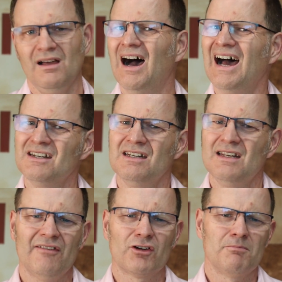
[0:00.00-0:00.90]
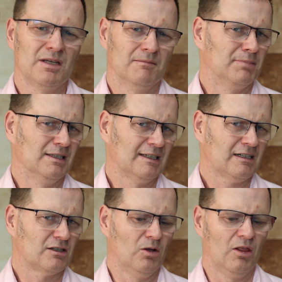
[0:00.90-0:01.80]
I'd never been
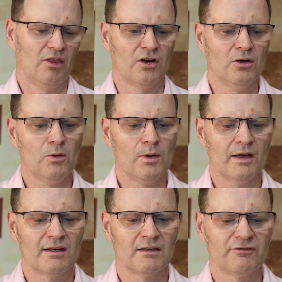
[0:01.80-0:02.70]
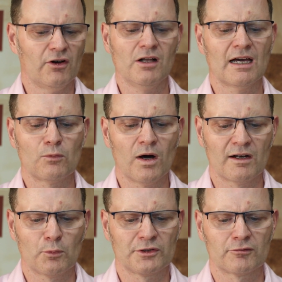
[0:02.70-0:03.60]
political, though, and if all I'd
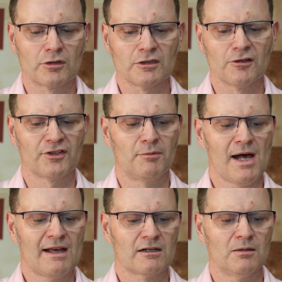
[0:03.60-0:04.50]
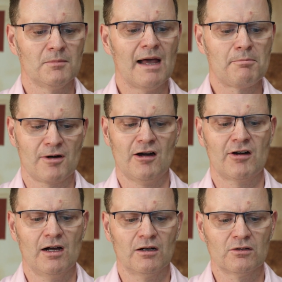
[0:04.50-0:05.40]
wanted was a rural sabbatical, my
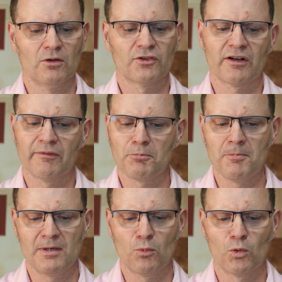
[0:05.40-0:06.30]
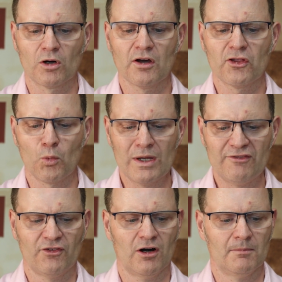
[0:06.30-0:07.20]
prairie uncles could have put me to work on their wheat
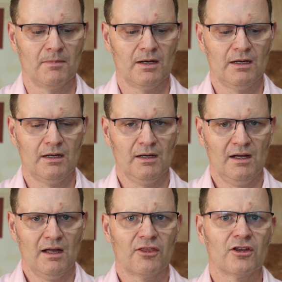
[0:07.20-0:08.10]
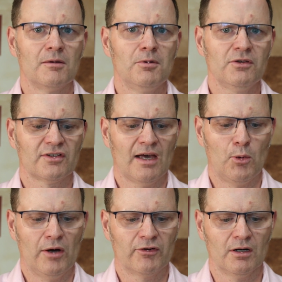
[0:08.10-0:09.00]
farm. The kibbutz,
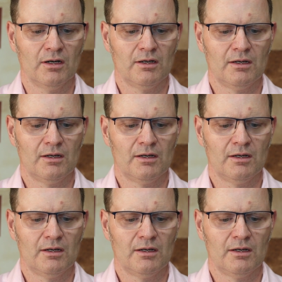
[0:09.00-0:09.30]
however,